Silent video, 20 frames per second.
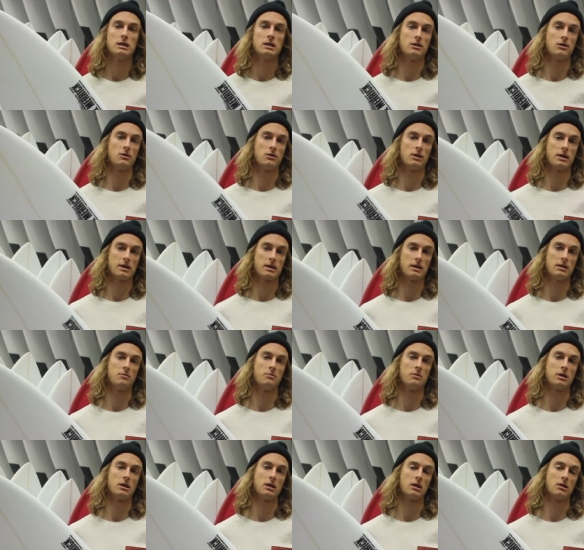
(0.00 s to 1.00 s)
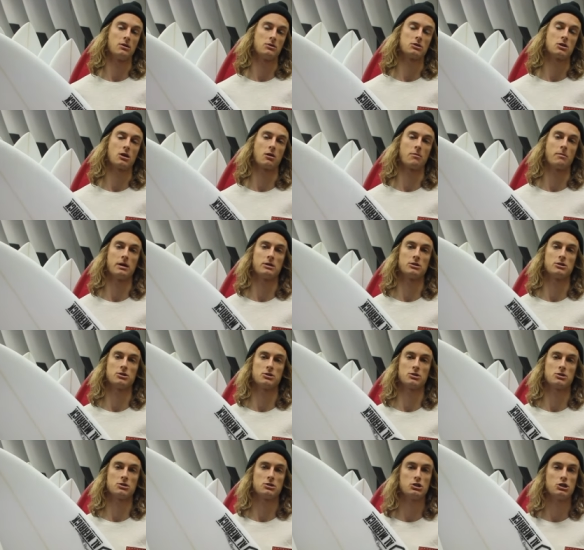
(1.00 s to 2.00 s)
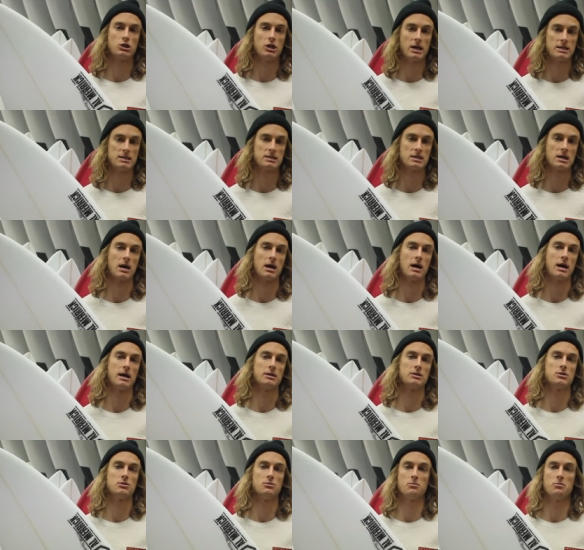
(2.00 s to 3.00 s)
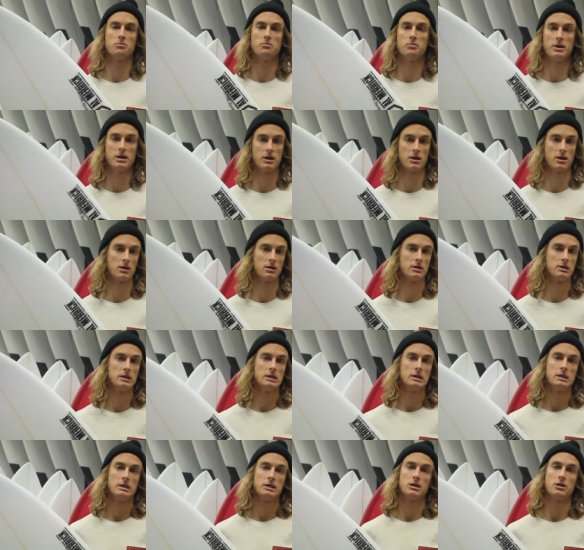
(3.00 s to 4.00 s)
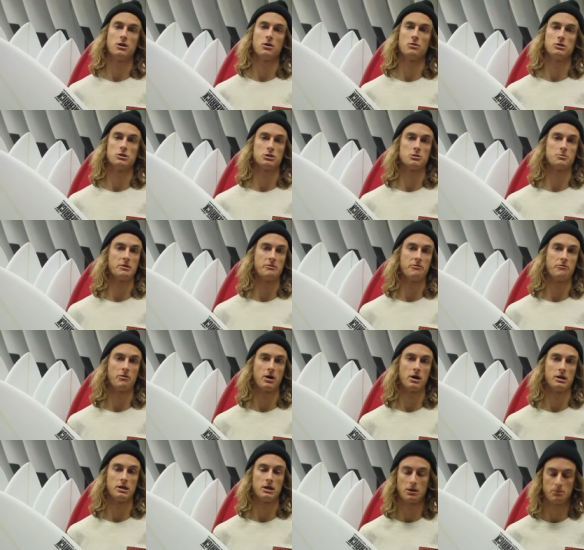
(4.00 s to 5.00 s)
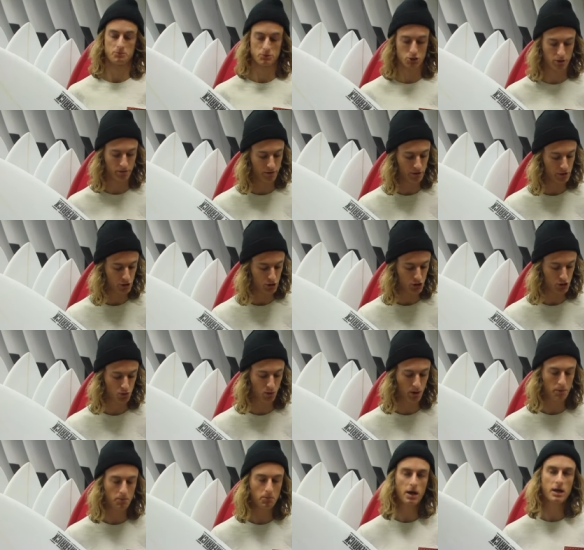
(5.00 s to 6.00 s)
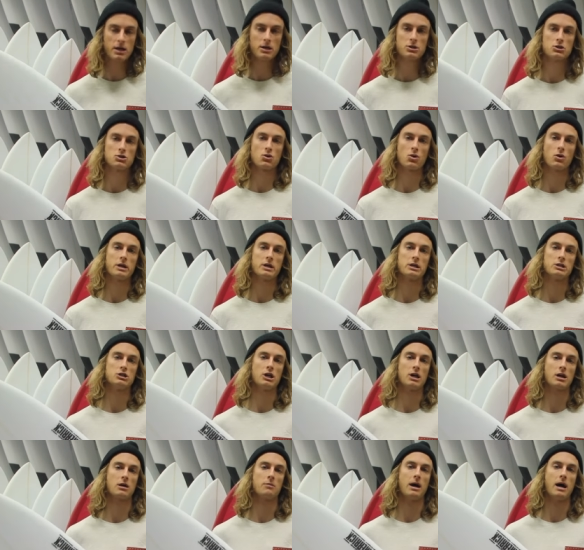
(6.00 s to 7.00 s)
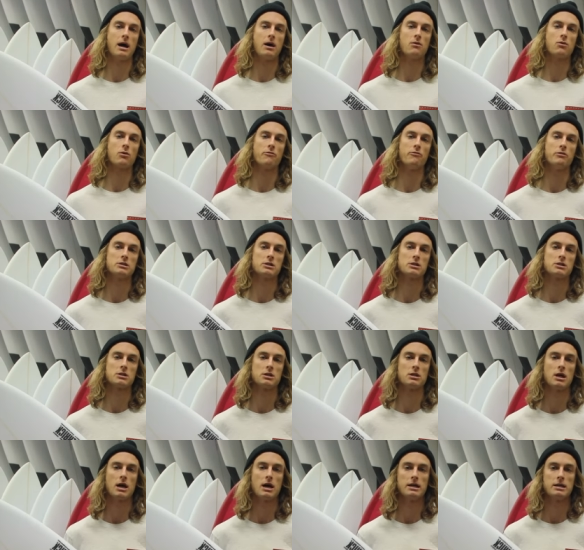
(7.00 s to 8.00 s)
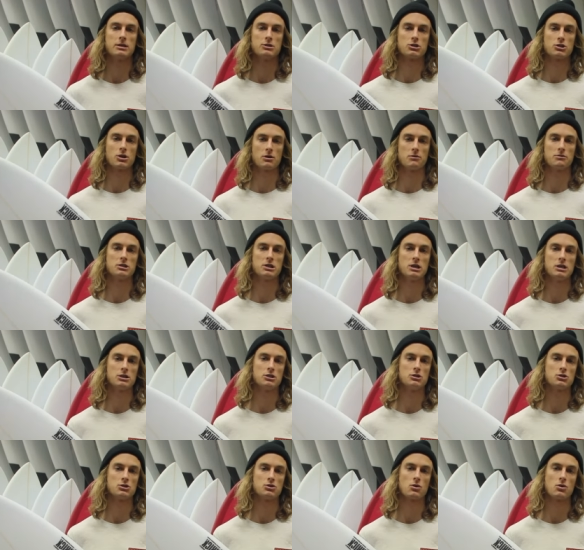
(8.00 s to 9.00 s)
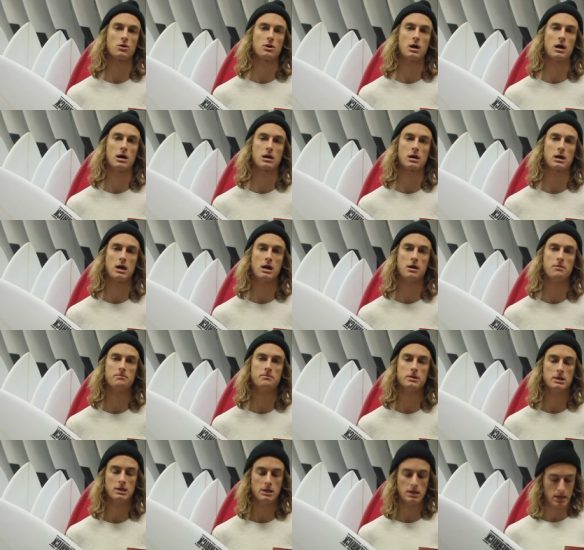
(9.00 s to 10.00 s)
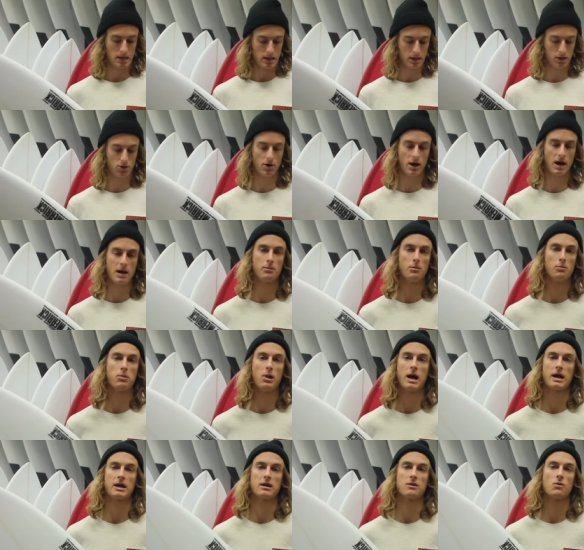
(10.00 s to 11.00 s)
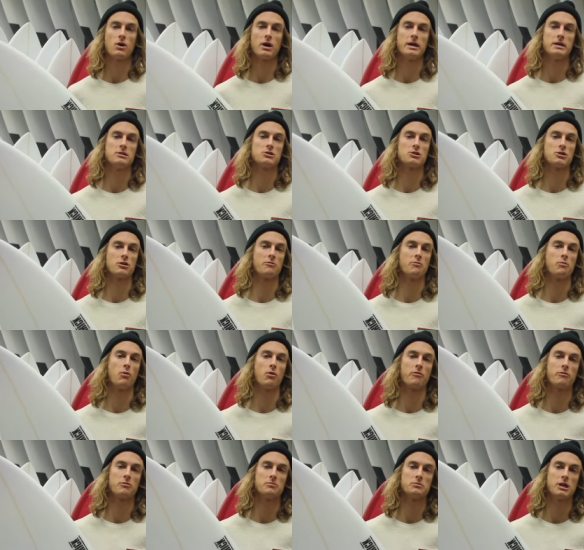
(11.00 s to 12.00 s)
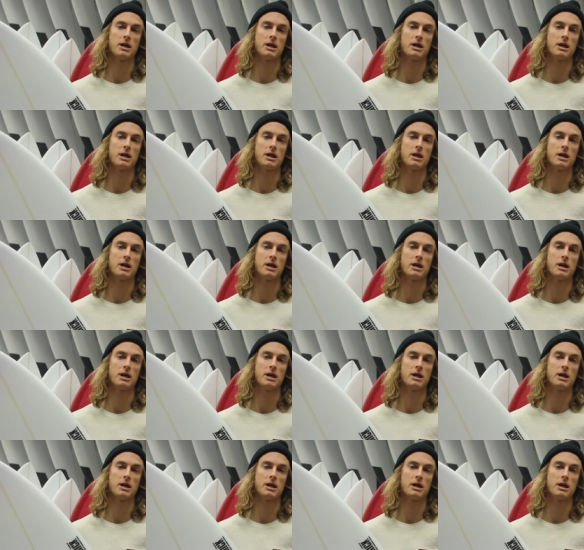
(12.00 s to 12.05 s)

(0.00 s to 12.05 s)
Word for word: you know, like in the beginning, I was talking about just chest high to bigger you know, would just be fun. Um, so if you just swing by the store, you can check them out or visit us online at surfstationstore.com and grab a black and white surfboard from